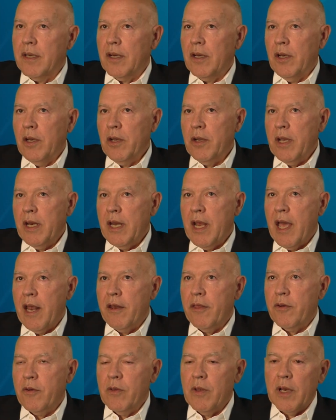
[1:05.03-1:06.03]
Looking at
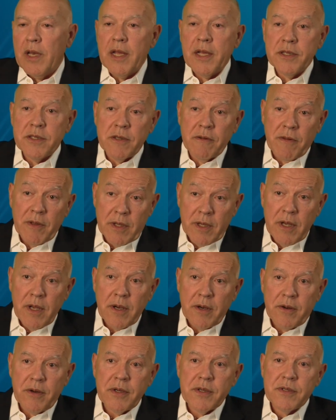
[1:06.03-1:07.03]
it through the lens of the
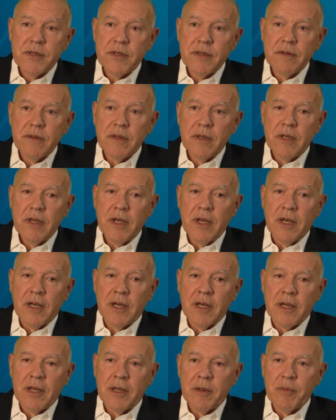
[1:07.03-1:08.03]
Congress,
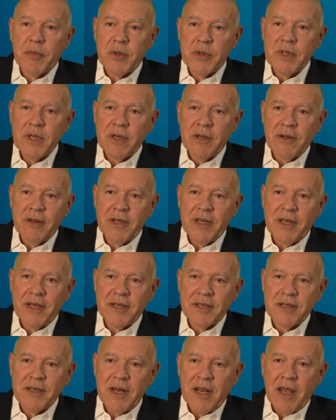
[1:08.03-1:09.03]
uh, particularly
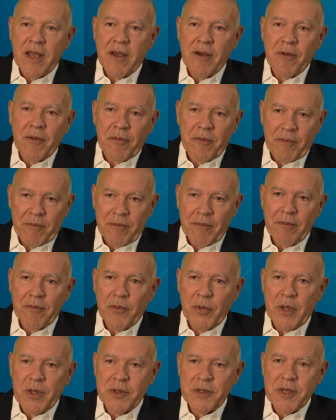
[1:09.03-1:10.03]
as now
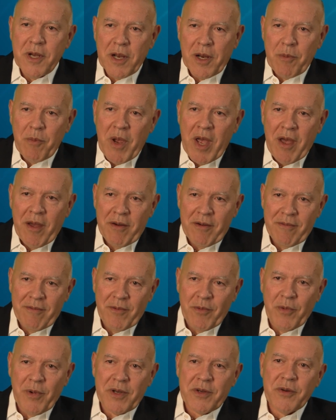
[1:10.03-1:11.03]
we can talk about
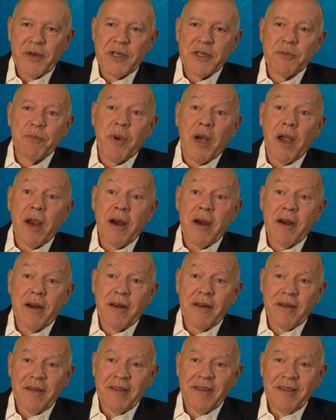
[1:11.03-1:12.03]
what
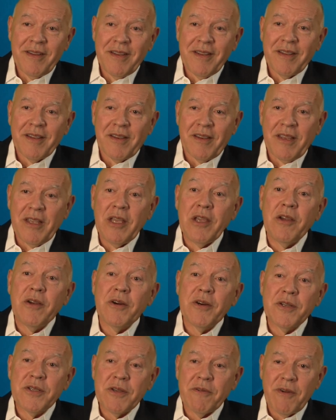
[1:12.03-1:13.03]
transpired,
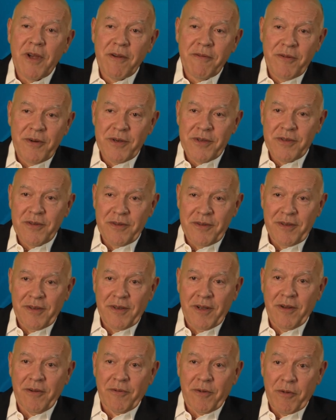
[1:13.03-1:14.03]
years of efforts
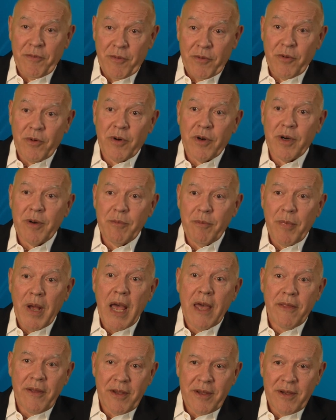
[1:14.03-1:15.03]
of reform
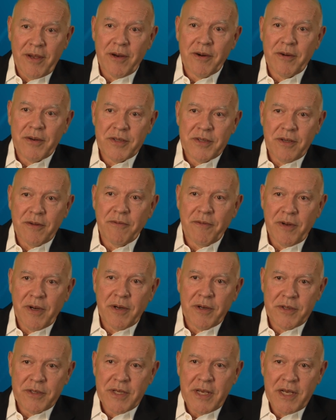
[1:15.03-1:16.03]
by the Congress on
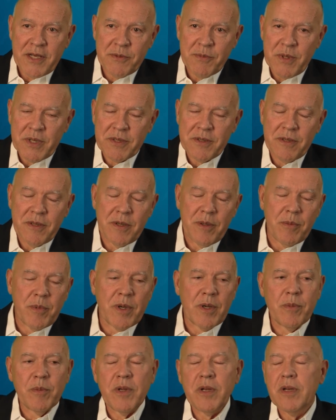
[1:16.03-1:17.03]
various aspects of the
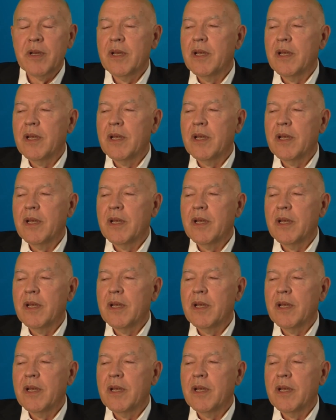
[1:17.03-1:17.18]
department.